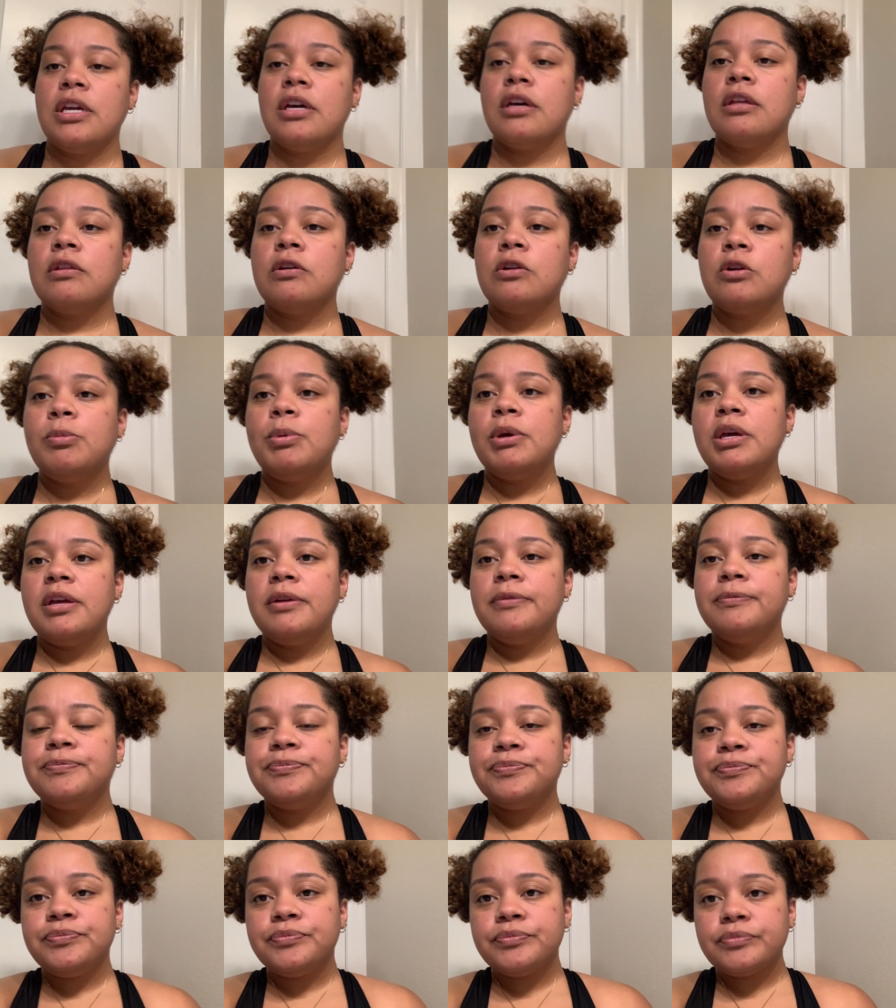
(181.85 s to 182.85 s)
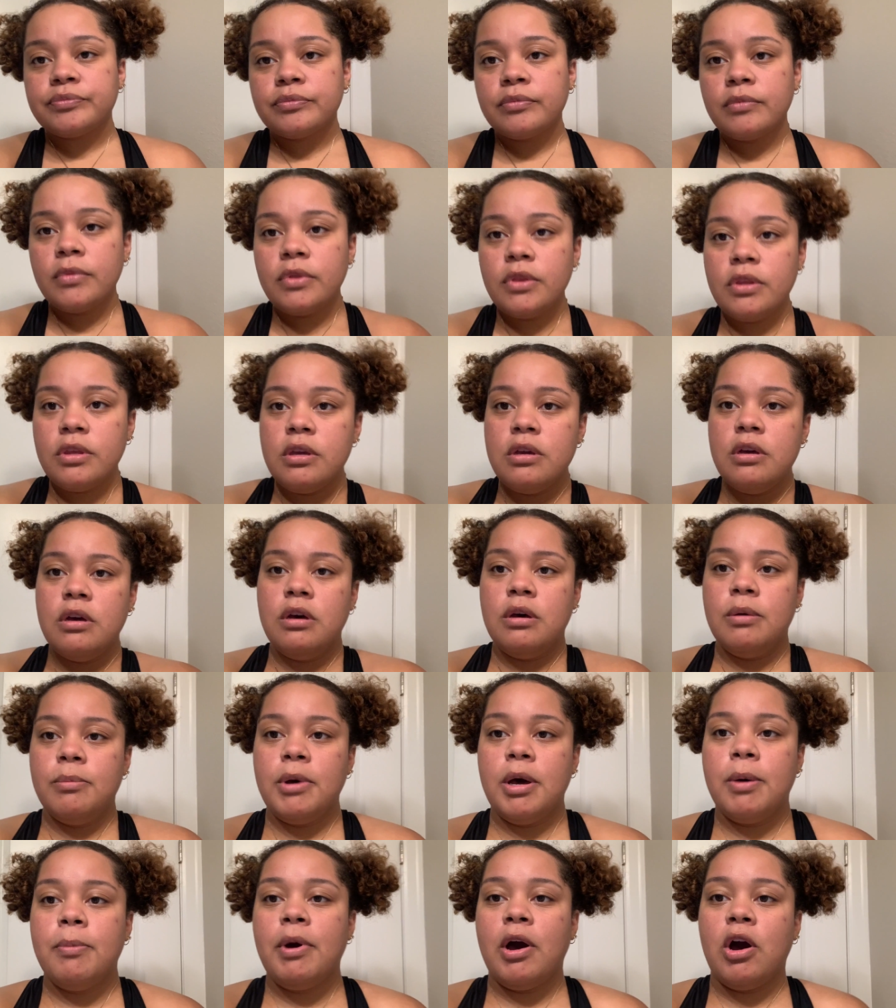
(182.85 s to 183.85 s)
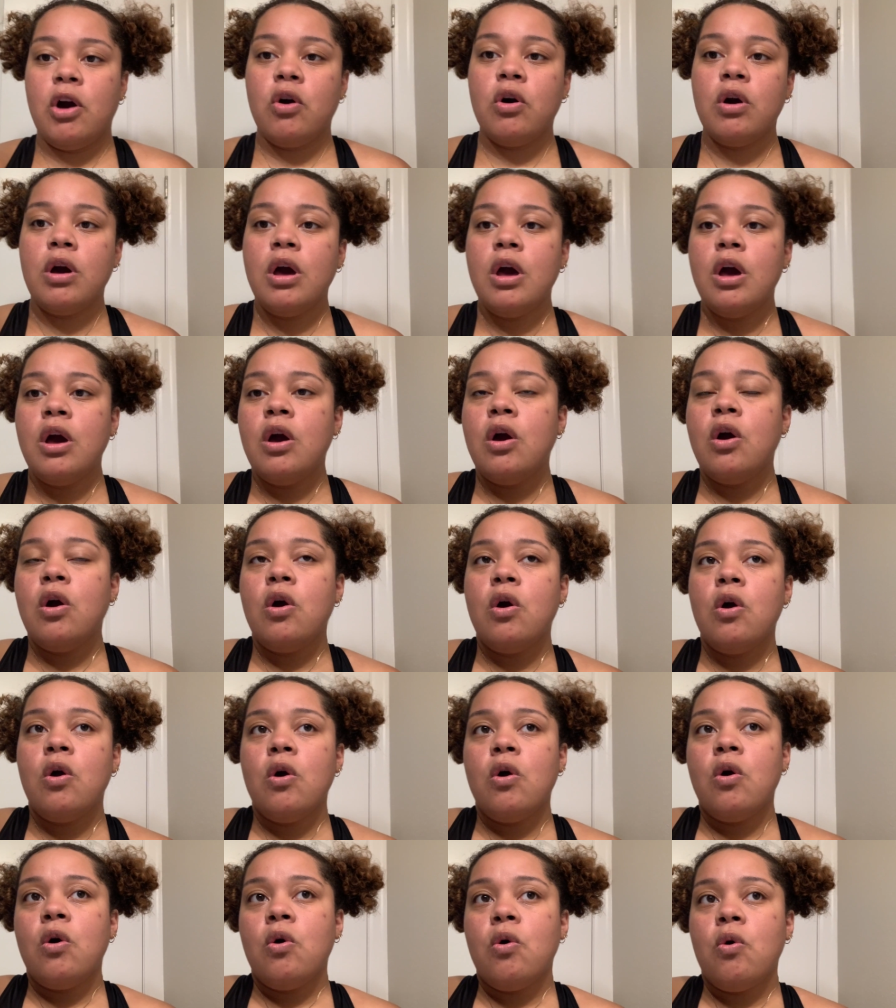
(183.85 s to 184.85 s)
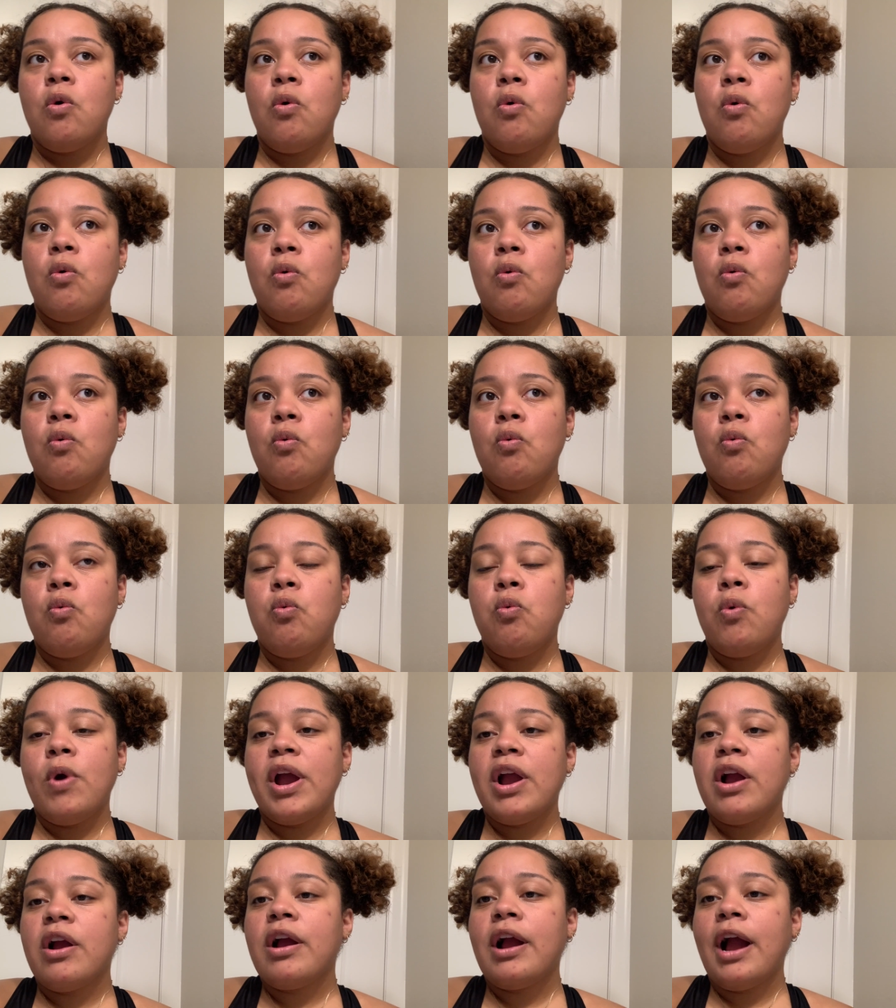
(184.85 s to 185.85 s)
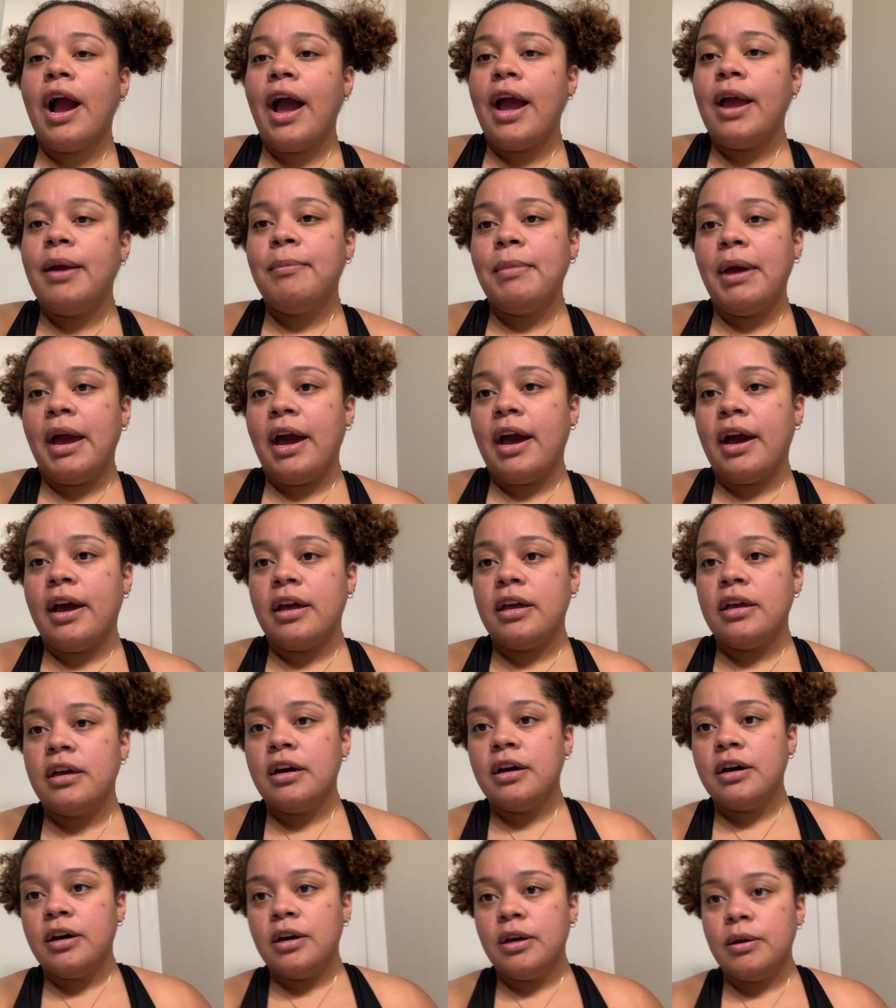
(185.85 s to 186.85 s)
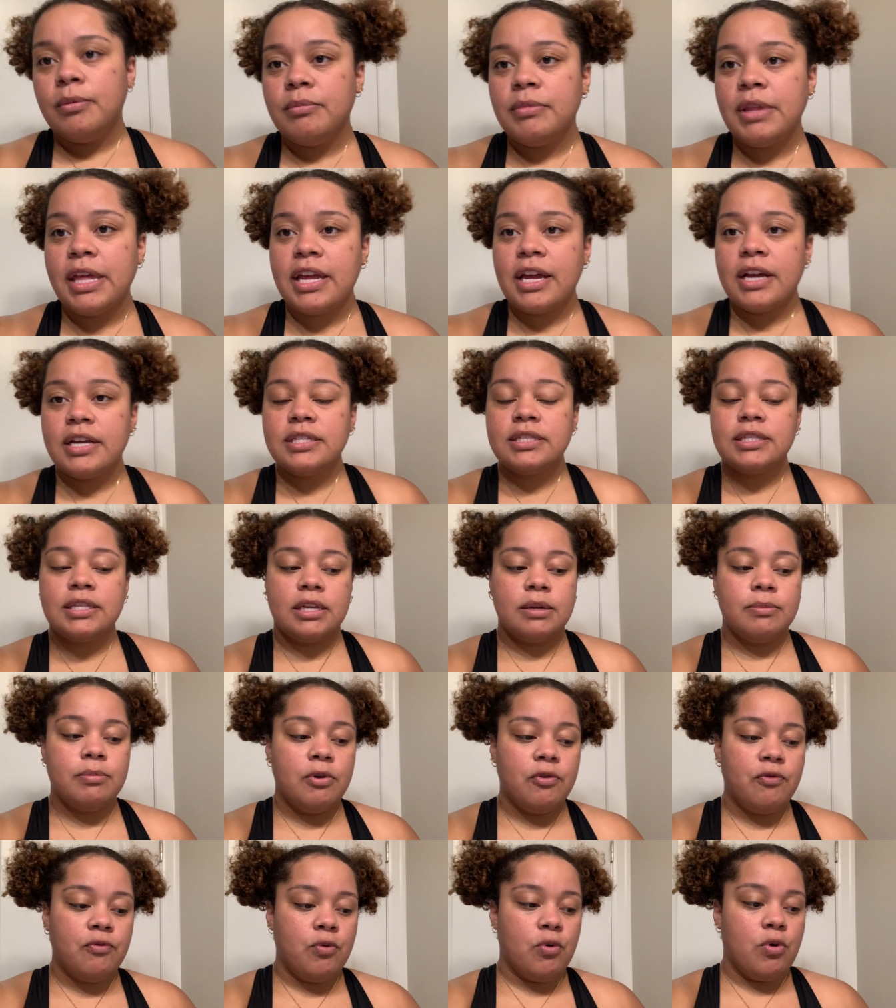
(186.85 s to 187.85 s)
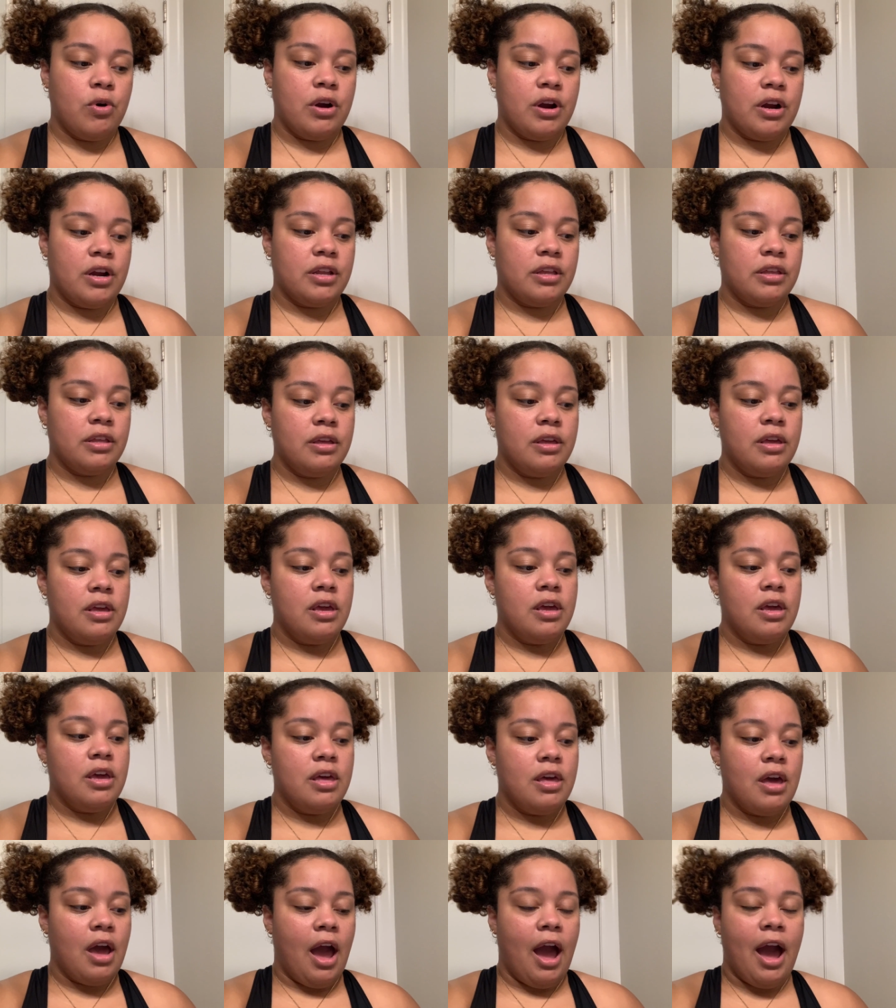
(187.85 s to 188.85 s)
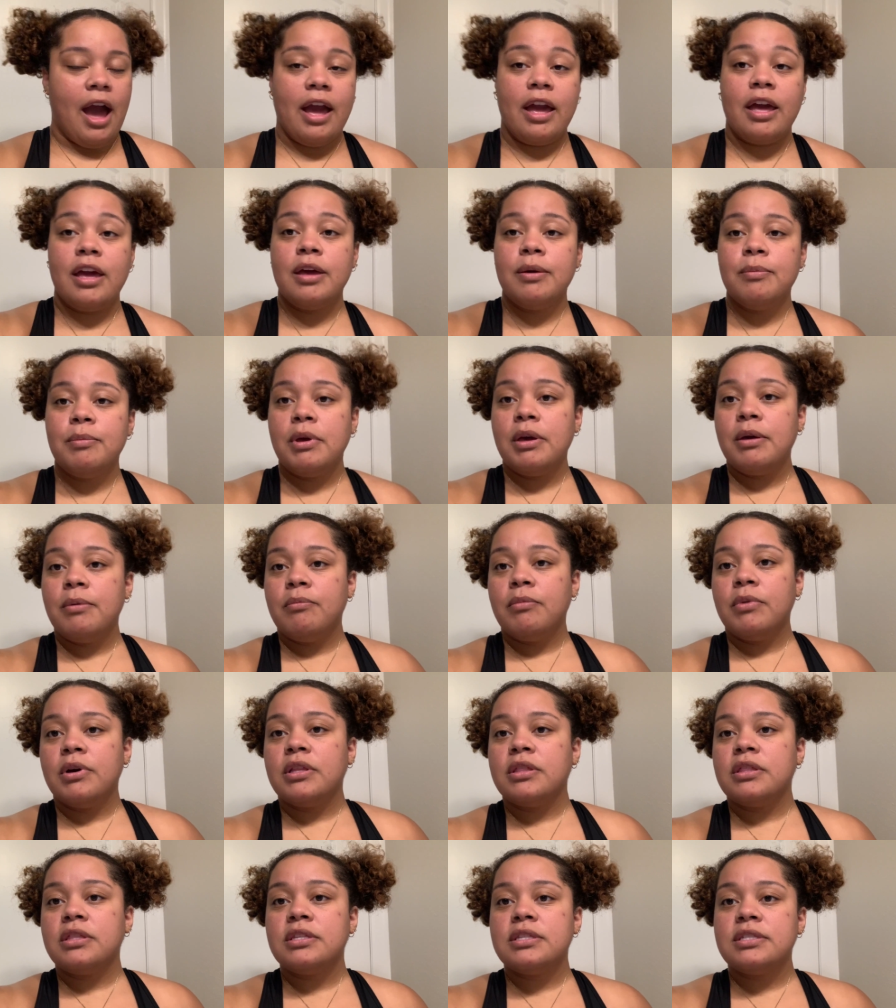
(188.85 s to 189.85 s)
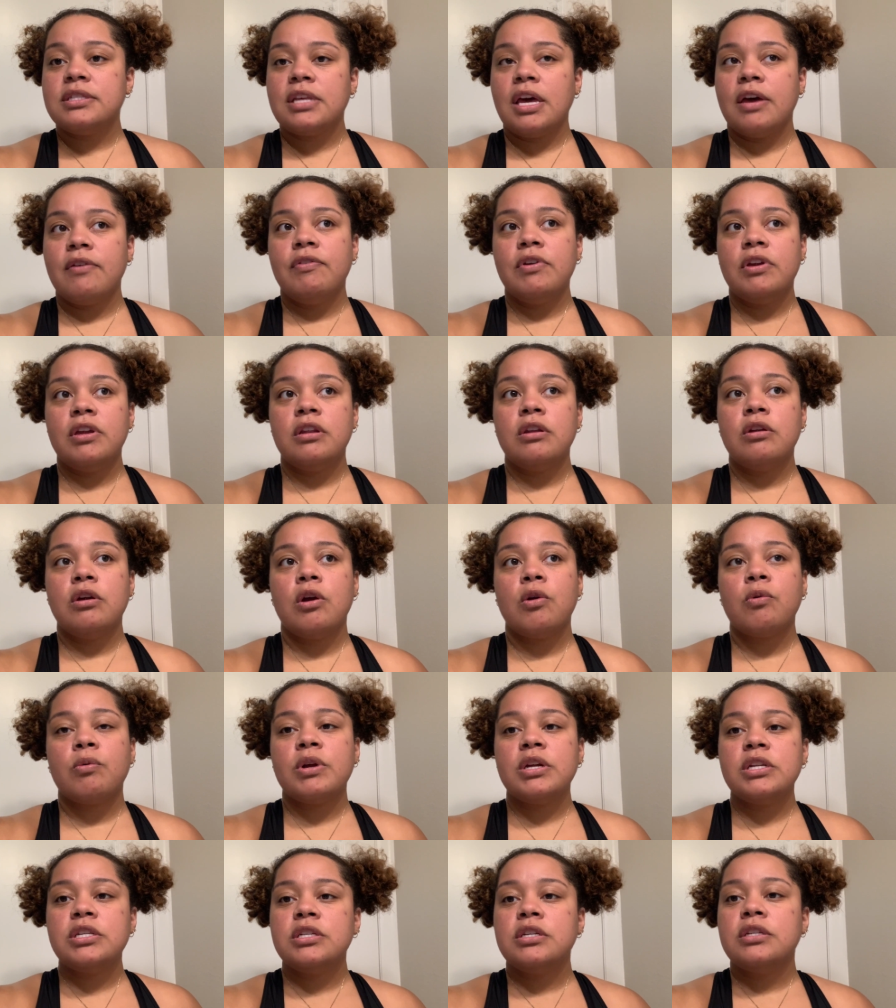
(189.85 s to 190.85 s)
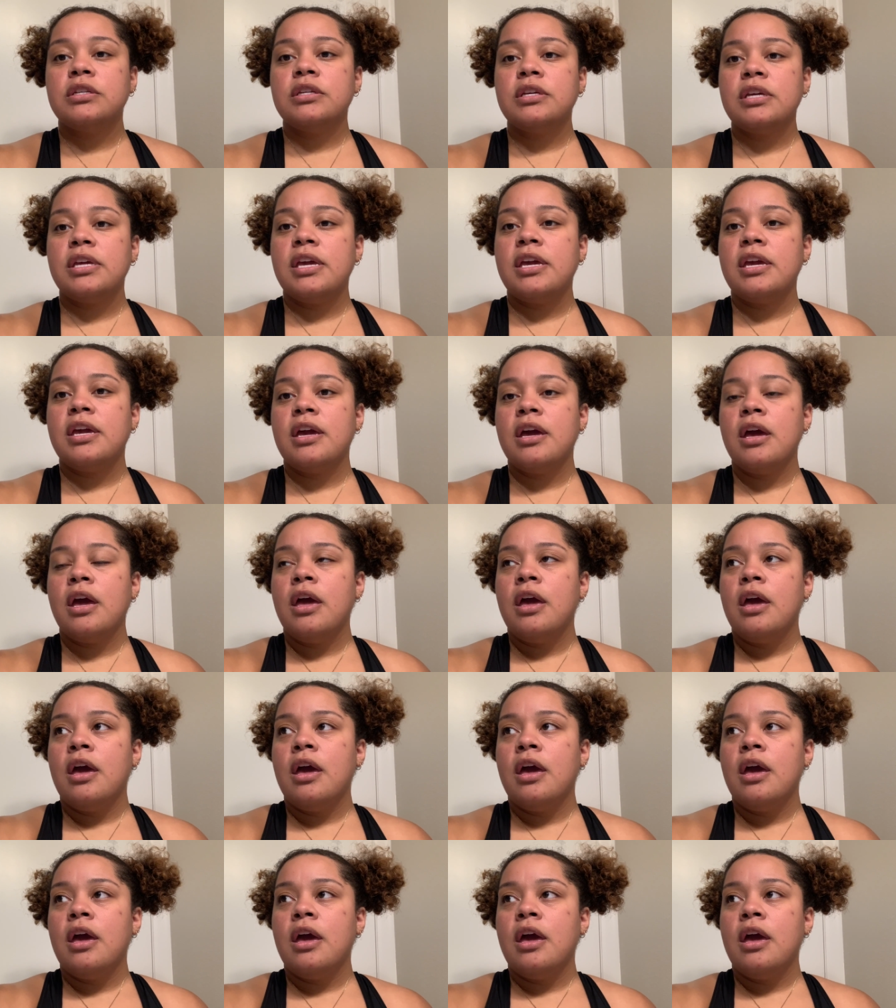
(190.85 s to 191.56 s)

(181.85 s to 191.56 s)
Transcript: a little bit about where I'm at. Like I said before, I am in month 7 originally.